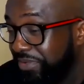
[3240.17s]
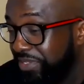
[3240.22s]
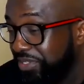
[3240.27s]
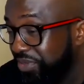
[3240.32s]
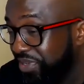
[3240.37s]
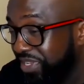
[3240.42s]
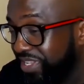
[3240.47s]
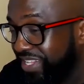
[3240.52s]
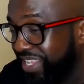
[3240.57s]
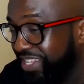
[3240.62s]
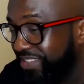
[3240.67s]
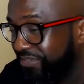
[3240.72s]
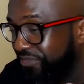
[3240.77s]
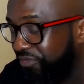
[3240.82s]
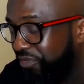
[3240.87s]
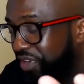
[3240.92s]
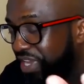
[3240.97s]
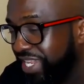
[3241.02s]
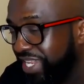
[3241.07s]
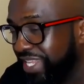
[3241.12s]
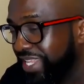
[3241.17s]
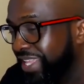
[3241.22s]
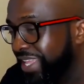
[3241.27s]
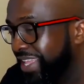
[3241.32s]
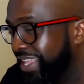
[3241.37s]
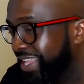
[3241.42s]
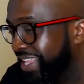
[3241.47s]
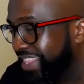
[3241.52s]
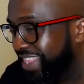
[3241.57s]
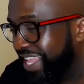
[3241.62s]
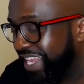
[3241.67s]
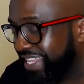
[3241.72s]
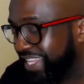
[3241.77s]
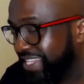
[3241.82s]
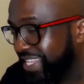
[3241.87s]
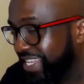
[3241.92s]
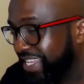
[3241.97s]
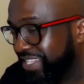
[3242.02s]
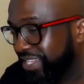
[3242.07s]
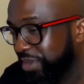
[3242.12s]
too. It's funny. Like I
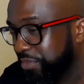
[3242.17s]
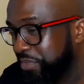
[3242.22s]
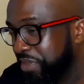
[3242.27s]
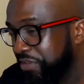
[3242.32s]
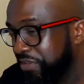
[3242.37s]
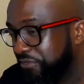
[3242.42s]
said, it took me